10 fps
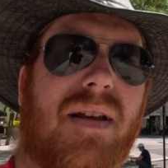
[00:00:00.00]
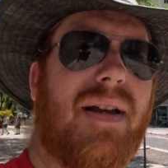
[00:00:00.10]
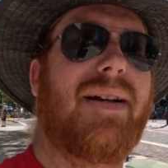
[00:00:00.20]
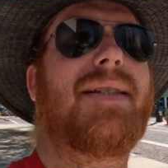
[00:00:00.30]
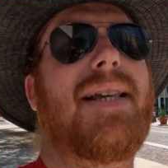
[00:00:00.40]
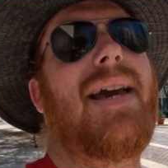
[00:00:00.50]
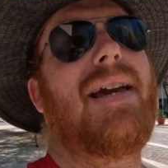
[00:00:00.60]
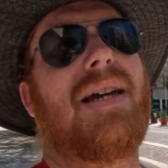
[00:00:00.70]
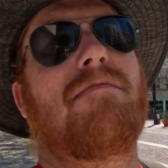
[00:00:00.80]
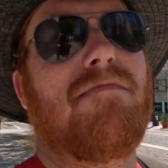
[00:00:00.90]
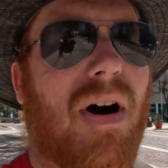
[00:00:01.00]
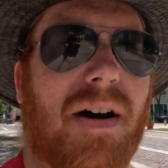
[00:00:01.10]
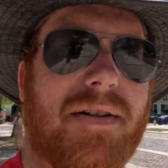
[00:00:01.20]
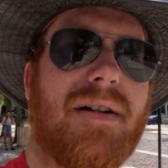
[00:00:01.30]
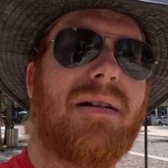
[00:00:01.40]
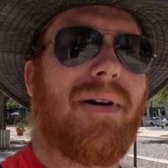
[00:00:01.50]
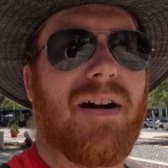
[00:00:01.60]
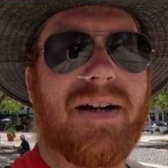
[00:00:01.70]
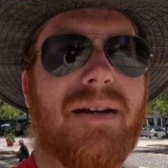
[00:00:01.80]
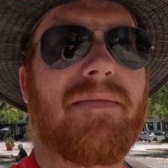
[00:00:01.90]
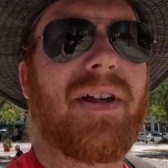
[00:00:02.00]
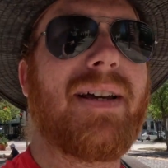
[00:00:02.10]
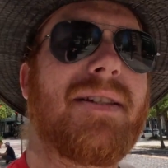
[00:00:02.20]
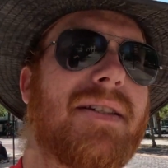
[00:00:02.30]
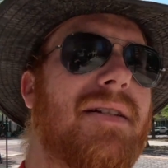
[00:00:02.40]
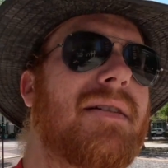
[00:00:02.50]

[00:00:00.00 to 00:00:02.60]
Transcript: It's a modern American place.